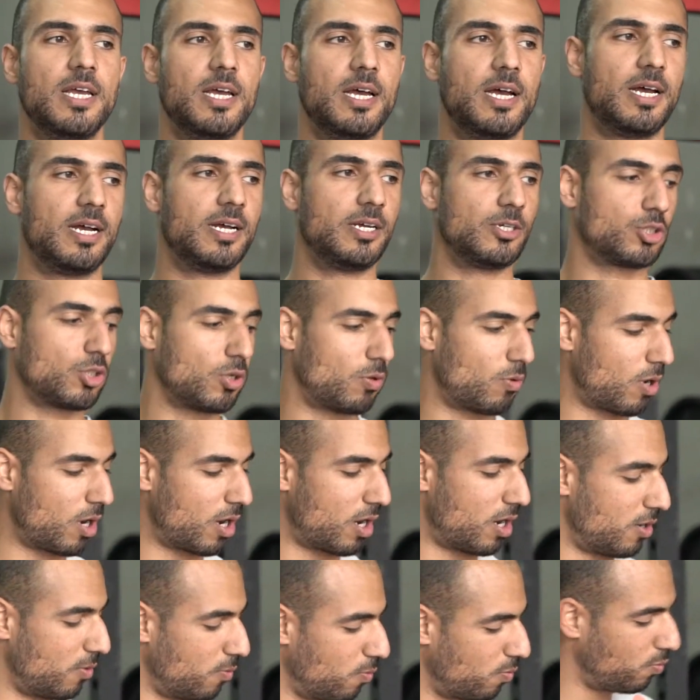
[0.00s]

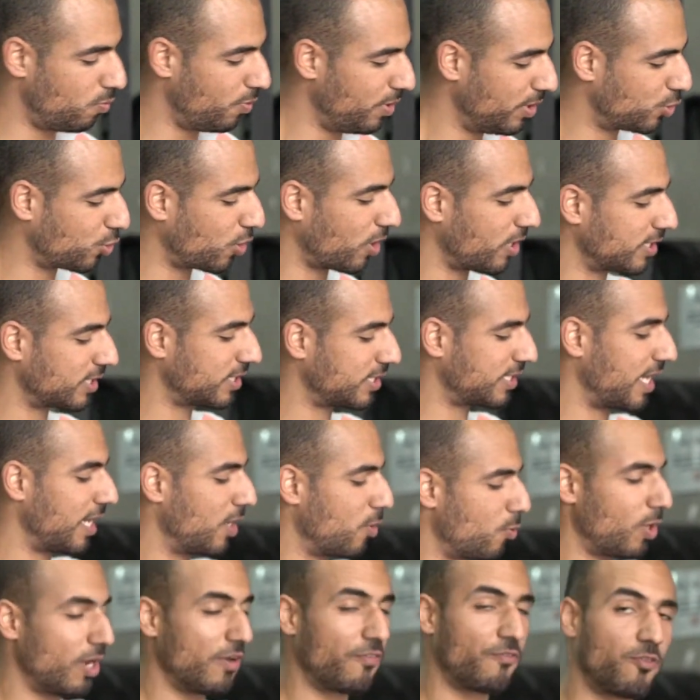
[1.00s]
So we try to stay
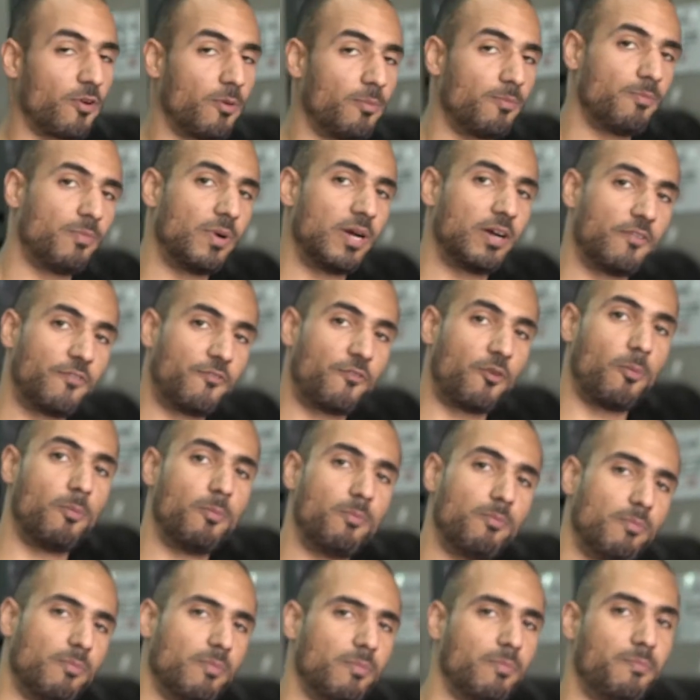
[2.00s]
away
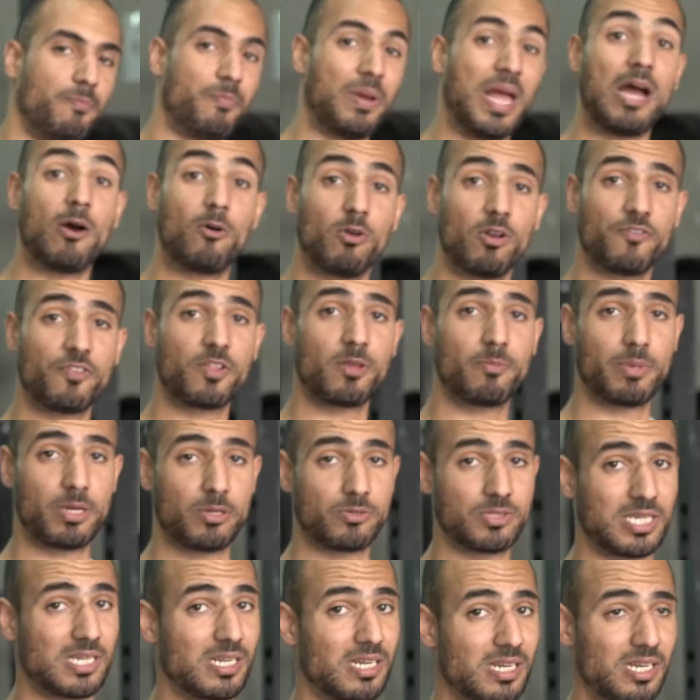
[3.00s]
from powerlifting
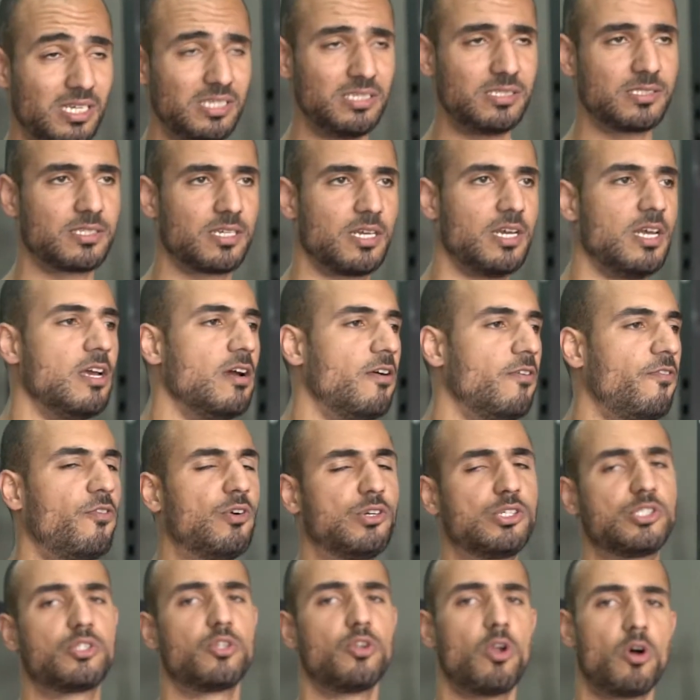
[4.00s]
belts, at least
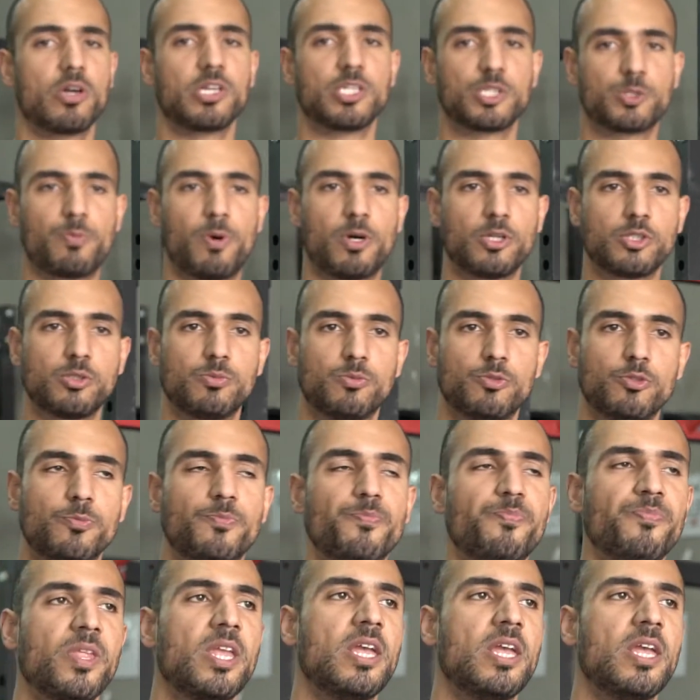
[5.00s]
for as long as possible,